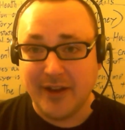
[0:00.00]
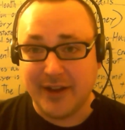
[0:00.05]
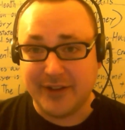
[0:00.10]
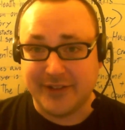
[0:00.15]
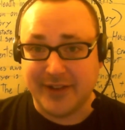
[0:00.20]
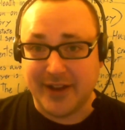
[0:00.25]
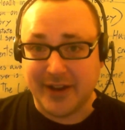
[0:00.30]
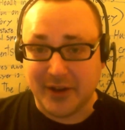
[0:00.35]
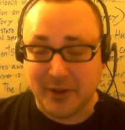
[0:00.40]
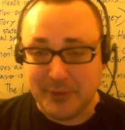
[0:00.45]

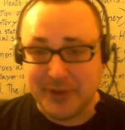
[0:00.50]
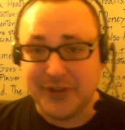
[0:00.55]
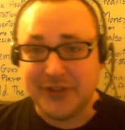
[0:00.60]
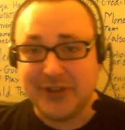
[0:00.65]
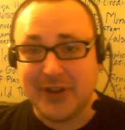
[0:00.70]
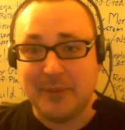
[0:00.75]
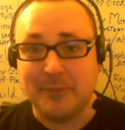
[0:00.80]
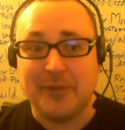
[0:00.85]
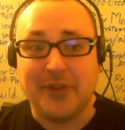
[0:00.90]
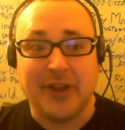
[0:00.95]
It's not going to be the
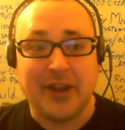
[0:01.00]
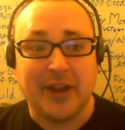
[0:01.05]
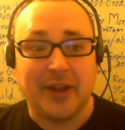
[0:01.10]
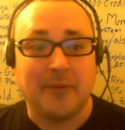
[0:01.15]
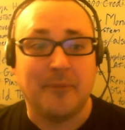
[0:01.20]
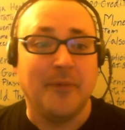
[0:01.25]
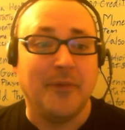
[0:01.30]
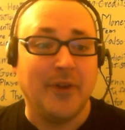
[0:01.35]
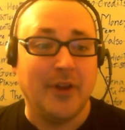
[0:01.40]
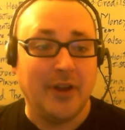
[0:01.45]
same
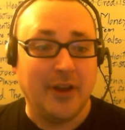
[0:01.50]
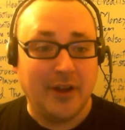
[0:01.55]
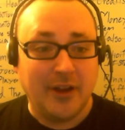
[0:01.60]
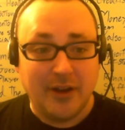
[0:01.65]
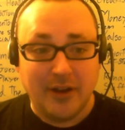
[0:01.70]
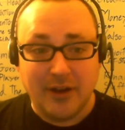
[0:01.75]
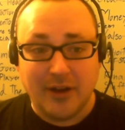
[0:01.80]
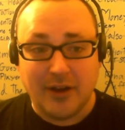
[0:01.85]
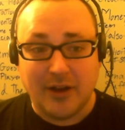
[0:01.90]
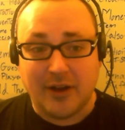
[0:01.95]
thing.
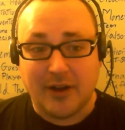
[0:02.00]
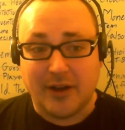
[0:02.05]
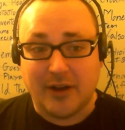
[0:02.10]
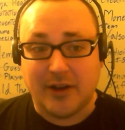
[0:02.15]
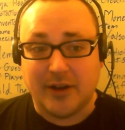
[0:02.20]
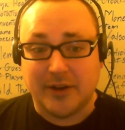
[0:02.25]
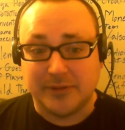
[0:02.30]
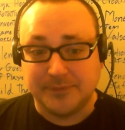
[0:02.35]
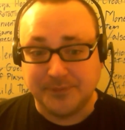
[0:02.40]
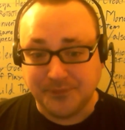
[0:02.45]

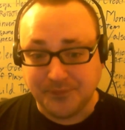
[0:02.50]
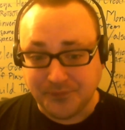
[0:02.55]
Uh,